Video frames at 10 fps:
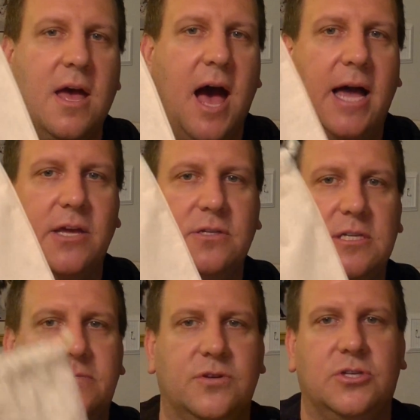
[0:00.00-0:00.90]
I use
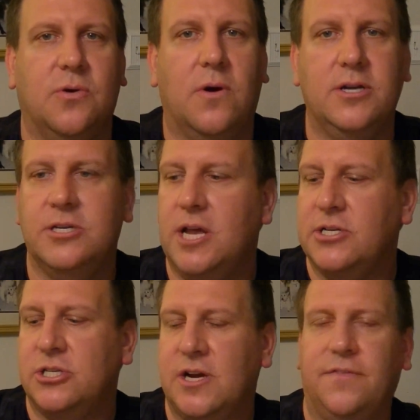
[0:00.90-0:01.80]
this for storage, and I
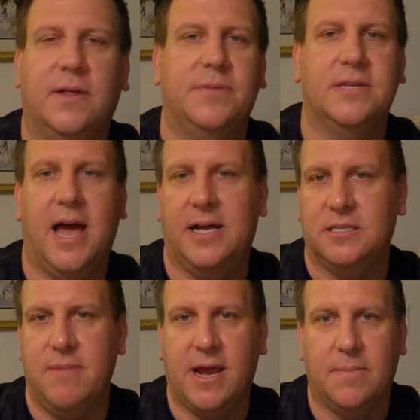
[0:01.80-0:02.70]
just shuffle up the tiles
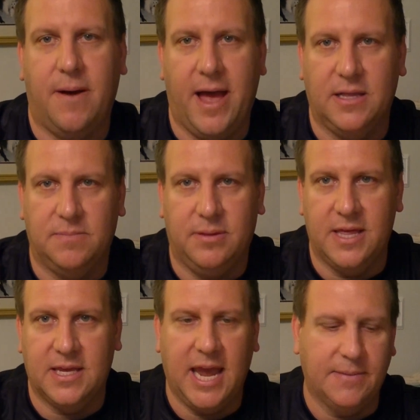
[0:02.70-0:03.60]
and make a pile to play
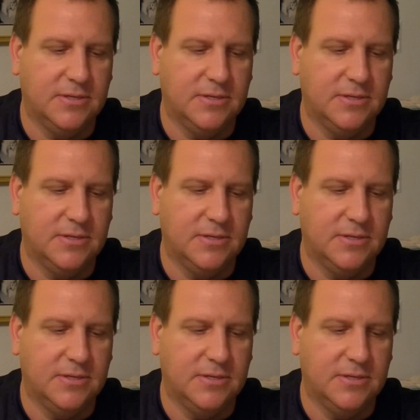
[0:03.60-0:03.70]
the game.